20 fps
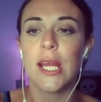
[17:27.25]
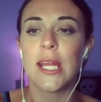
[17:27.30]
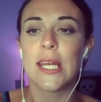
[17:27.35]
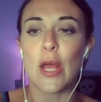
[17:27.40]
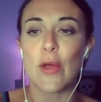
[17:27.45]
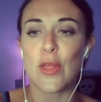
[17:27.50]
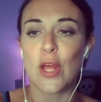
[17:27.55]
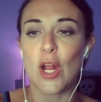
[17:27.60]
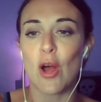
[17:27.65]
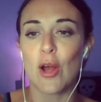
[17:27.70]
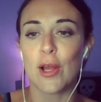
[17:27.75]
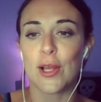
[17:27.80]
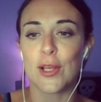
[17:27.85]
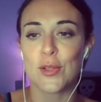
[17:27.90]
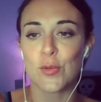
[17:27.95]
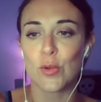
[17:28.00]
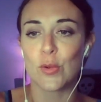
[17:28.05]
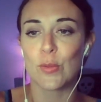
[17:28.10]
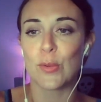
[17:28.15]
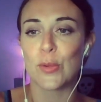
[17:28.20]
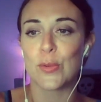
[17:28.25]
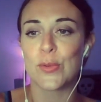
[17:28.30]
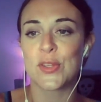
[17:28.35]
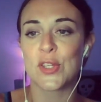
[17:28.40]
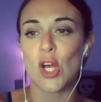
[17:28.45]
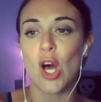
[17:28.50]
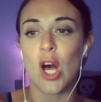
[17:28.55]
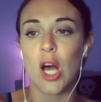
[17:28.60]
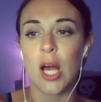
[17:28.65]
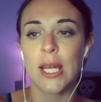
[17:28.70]
Now that August Rubel was
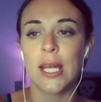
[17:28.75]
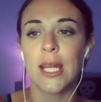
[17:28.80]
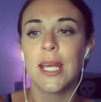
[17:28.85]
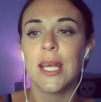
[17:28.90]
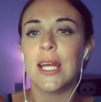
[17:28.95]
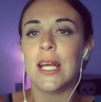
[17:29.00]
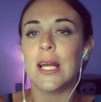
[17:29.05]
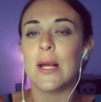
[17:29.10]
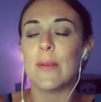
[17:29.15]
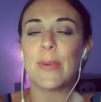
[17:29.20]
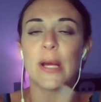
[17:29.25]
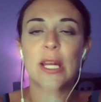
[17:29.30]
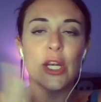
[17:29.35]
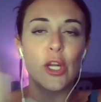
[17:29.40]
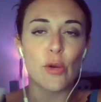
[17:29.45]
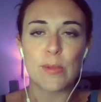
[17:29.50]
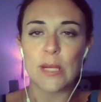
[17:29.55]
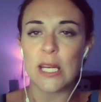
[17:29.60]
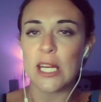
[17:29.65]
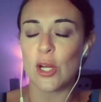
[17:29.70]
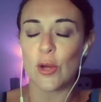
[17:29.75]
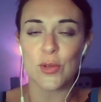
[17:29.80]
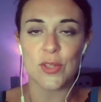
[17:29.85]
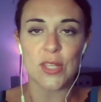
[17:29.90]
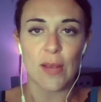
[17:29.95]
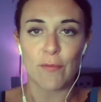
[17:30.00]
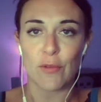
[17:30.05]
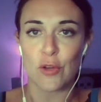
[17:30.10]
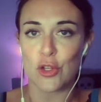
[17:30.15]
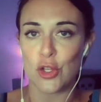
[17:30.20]
gone, but nobody knows
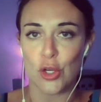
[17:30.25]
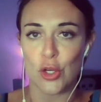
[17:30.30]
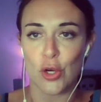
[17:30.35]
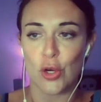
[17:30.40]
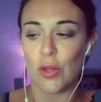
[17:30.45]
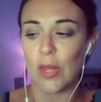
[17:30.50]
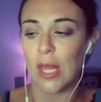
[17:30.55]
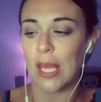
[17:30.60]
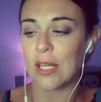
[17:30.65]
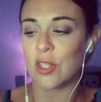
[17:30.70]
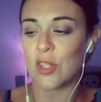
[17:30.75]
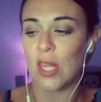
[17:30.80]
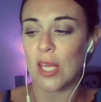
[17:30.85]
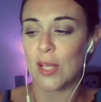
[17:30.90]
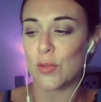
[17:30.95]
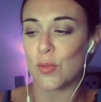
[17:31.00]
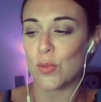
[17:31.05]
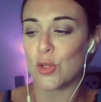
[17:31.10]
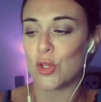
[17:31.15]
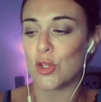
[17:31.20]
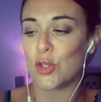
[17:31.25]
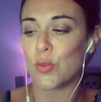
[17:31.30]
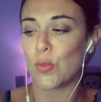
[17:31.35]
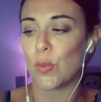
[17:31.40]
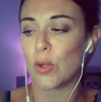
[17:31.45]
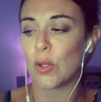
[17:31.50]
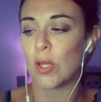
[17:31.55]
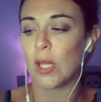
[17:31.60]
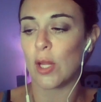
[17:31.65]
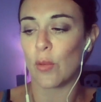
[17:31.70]
that for sure. Like things were just
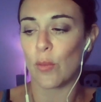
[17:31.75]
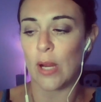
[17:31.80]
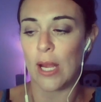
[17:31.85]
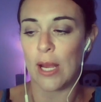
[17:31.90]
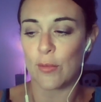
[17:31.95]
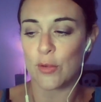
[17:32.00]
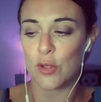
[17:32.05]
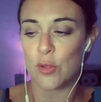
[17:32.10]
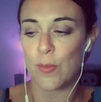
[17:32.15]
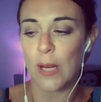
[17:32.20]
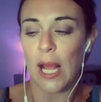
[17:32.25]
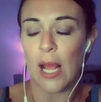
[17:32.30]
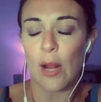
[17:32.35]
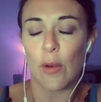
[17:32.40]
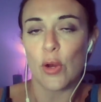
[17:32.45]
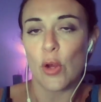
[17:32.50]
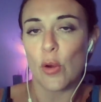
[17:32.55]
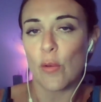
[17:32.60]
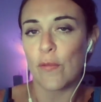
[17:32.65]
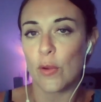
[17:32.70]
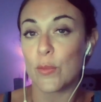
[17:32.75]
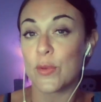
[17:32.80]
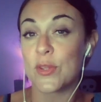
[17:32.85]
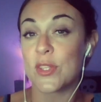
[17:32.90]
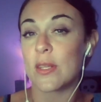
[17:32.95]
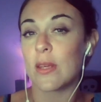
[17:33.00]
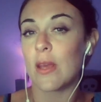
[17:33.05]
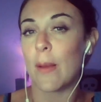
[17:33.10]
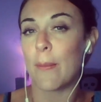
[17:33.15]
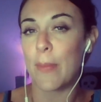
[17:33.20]
swirling around, but I don't know if it
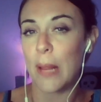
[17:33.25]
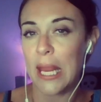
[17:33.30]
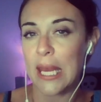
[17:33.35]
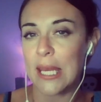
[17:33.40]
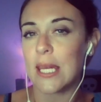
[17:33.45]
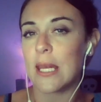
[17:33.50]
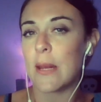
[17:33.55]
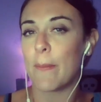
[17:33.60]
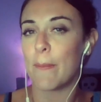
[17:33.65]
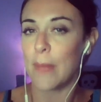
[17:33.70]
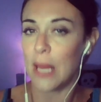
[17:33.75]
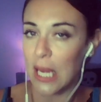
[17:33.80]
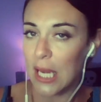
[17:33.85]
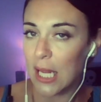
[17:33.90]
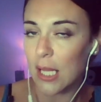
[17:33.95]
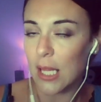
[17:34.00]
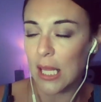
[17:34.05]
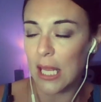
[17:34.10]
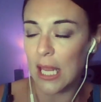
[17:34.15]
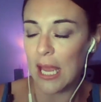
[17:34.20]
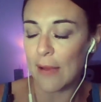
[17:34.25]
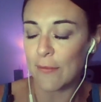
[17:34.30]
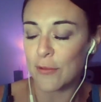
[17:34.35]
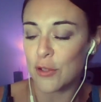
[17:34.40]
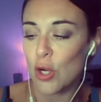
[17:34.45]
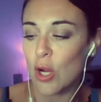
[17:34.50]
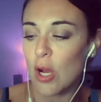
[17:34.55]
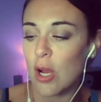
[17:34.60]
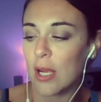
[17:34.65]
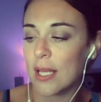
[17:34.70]
was abandoned immediately
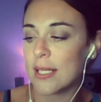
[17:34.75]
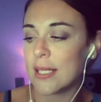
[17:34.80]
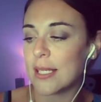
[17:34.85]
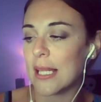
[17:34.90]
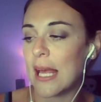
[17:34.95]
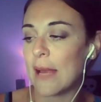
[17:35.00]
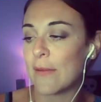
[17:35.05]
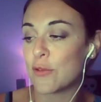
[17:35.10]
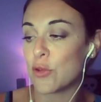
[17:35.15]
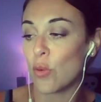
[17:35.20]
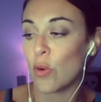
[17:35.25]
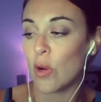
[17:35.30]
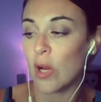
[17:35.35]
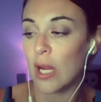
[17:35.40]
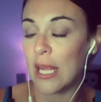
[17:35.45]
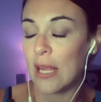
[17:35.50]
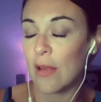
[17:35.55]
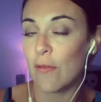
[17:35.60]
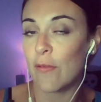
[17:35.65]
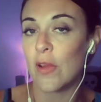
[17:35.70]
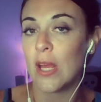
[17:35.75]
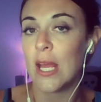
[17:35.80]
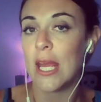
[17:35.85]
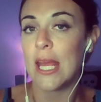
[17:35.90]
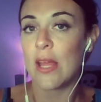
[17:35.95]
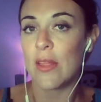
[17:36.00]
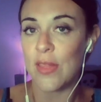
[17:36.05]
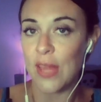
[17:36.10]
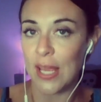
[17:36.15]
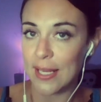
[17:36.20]
after August left or if
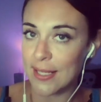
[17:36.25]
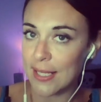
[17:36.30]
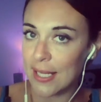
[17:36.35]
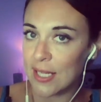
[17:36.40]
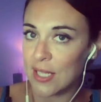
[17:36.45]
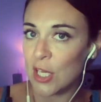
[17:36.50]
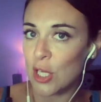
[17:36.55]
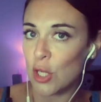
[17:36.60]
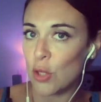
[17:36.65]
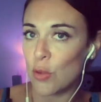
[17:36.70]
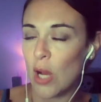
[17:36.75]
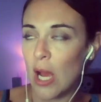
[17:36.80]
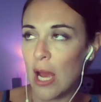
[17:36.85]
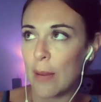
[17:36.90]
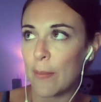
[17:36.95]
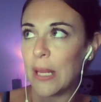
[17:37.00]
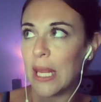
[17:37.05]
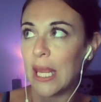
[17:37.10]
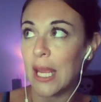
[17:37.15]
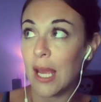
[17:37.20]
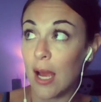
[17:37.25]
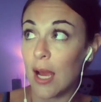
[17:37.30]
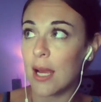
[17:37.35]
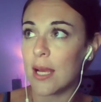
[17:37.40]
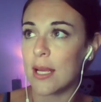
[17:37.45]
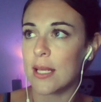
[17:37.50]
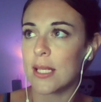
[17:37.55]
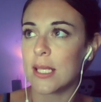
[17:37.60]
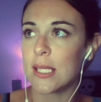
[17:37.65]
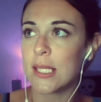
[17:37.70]
things continued on,
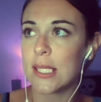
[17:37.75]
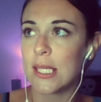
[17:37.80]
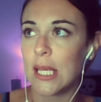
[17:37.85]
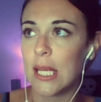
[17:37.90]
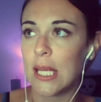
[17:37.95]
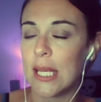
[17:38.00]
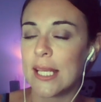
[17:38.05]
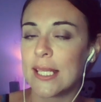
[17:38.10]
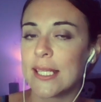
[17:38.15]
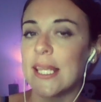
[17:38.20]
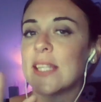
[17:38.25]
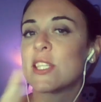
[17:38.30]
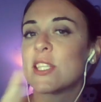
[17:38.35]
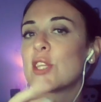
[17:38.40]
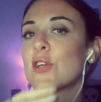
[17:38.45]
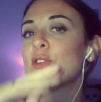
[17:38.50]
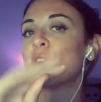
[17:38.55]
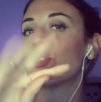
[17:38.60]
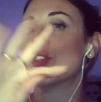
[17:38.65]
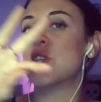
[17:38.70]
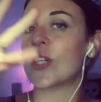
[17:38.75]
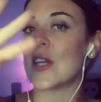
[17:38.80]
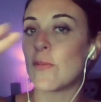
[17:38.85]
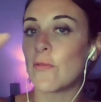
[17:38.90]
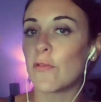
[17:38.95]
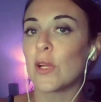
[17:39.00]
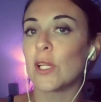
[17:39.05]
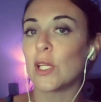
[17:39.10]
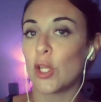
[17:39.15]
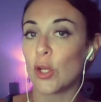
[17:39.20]
because since there's
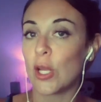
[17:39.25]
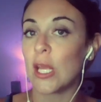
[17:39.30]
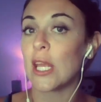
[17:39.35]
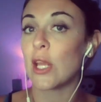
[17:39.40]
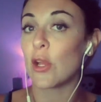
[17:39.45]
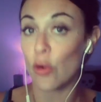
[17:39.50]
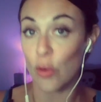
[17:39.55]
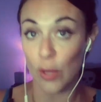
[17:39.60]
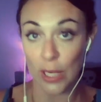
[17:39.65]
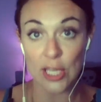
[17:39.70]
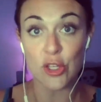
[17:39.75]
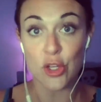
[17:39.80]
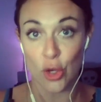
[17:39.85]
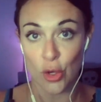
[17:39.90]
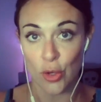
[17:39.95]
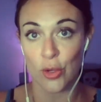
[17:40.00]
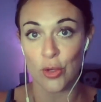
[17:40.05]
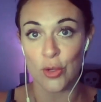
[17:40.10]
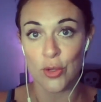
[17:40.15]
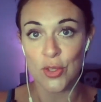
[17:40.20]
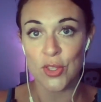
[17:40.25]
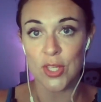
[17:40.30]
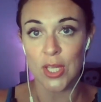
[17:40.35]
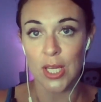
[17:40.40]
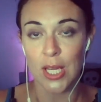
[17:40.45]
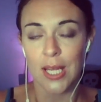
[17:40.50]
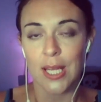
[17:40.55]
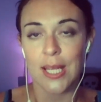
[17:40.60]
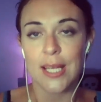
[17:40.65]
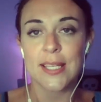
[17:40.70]
different looking creatures,
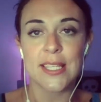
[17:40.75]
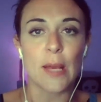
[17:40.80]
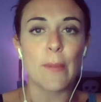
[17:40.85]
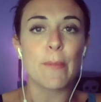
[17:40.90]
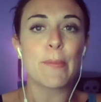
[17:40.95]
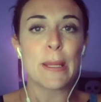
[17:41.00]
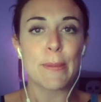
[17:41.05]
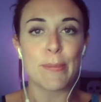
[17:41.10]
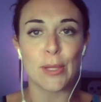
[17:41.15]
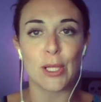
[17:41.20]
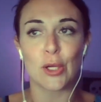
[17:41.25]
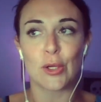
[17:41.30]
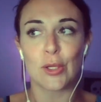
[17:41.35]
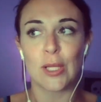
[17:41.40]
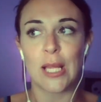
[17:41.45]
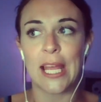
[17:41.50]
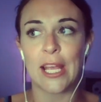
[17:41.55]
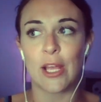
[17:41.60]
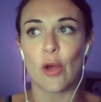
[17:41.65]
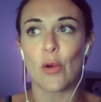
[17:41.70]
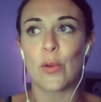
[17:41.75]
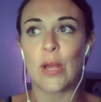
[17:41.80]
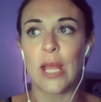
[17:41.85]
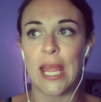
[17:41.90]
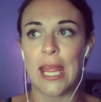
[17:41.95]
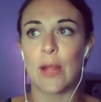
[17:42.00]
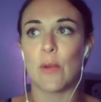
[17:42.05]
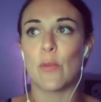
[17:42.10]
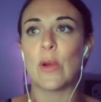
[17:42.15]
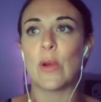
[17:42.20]
some people are like,
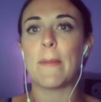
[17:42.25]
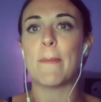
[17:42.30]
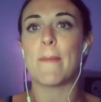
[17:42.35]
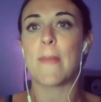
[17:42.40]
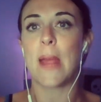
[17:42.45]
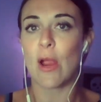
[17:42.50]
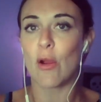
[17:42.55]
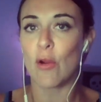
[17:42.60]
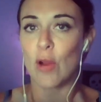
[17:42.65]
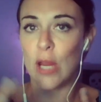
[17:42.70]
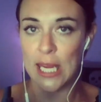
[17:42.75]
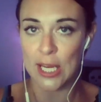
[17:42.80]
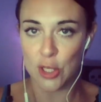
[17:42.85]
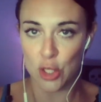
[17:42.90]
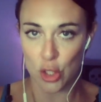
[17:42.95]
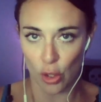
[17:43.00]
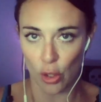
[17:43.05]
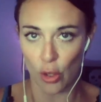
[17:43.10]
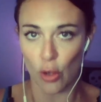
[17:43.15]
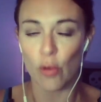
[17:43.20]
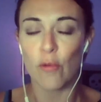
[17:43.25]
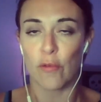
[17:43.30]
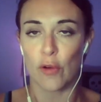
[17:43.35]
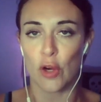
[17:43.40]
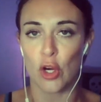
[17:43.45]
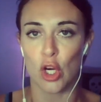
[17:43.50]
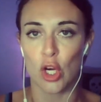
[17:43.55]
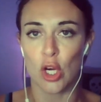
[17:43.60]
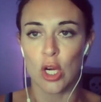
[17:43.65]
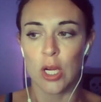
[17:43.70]
okay, when Mary took
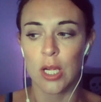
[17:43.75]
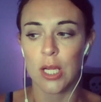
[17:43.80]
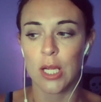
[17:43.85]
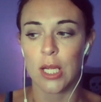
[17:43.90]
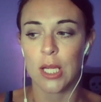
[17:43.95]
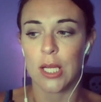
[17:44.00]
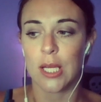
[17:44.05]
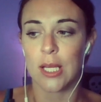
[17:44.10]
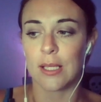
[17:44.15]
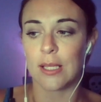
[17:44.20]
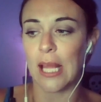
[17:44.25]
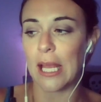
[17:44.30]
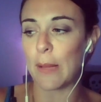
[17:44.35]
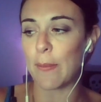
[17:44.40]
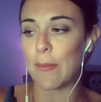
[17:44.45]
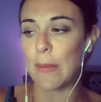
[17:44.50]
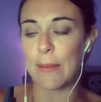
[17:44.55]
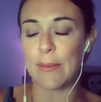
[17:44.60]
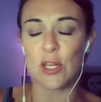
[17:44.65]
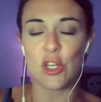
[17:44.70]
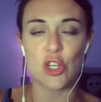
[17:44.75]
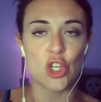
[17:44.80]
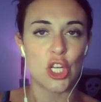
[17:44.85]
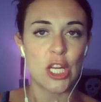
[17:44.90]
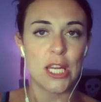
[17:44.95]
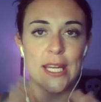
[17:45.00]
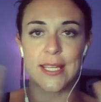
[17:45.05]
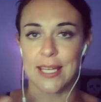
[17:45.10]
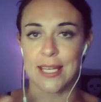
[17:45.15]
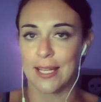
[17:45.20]
over, like maybe
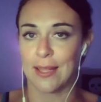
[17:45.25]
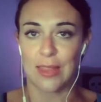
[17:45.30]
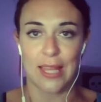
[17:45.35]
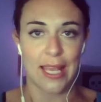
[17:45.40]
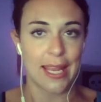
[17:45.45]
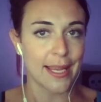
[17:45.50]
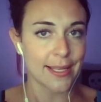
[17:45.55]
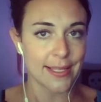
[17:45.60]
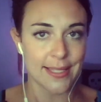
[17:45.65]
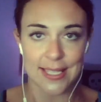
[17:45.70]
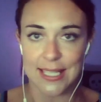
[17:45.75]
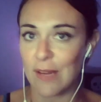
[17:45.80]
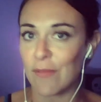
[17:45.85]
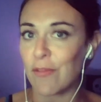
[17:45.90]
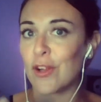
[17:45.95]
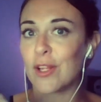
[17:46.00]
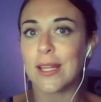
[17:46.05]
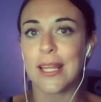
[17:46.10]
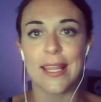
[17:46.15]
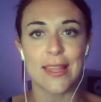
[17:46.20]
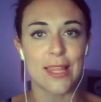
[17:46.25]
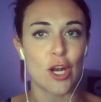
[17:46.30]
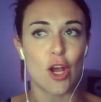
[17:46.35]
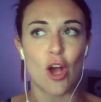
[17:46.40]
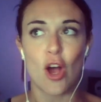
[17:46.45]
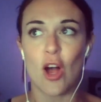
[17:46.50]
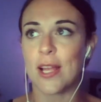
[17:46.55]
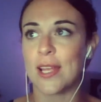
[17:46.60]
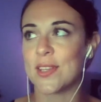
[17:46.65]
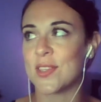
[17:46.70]
she did things differently than
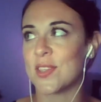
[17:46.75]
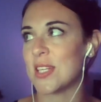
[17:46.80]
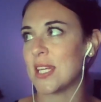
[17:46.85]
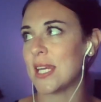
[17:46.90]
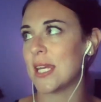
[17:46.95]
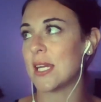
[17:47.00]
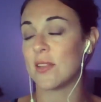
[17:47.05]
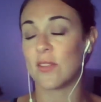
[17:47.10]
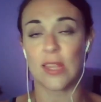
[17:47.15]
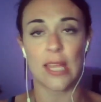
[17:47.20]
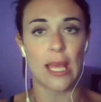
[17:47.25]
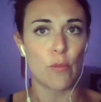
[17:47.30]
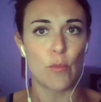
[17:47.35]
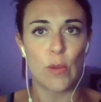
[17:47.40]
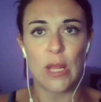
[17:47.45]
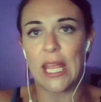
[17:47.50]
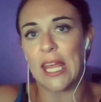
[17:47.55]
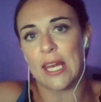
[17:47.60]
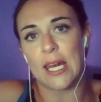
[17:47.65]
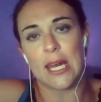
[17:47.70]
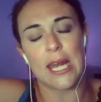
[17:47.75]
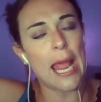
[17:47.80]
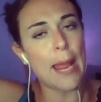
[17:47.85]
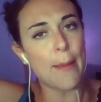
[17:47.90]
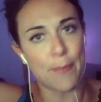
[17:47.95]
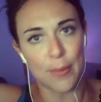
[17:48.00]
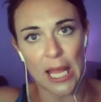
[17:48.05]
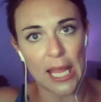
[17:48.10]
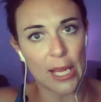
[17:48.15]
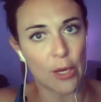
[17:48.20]
August did, and then we get an
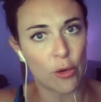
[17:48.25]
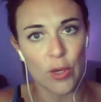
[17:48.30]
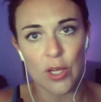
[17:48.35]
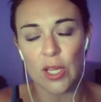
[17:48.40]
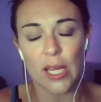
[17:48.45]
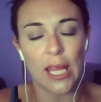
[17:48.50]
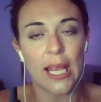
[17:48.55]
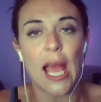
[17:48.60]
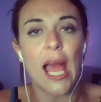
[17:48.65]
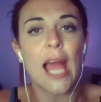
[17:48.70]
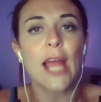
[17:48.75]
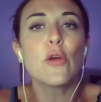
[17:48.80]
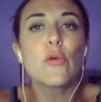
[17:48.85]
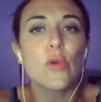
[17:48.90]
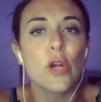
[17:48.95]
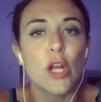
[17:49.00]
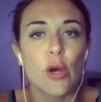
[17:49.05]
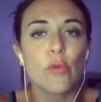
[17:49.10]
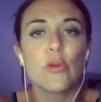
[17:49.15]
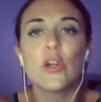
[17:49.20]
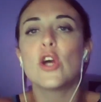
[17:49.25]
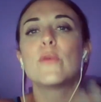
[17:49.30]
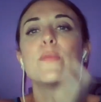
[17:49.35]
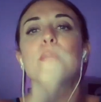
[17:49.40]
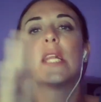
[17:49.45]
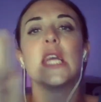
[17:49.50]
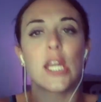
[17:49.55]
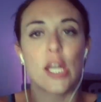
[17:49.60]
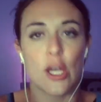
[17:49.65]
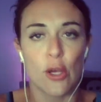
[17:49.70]
ape-like creature. Like, I don't know. Nobody knows.